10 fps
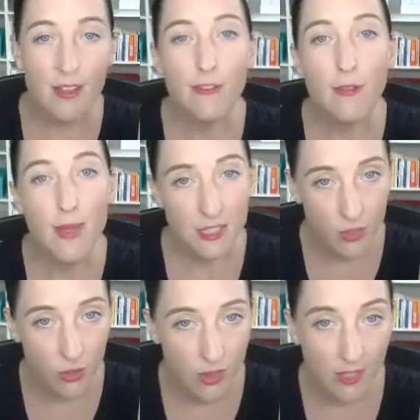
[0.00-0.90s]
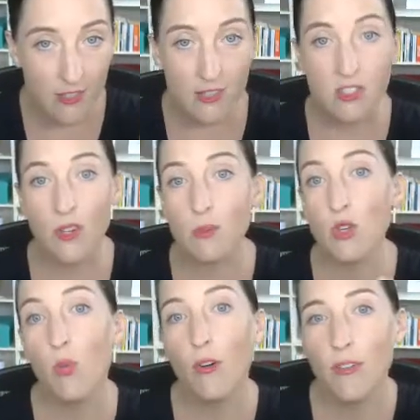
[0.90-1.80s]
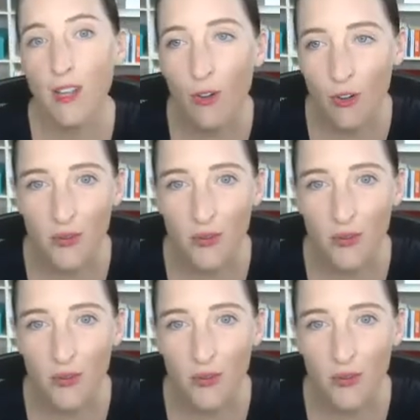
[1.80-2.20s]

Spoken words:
For me, it's a good thing because it stops you waffling on,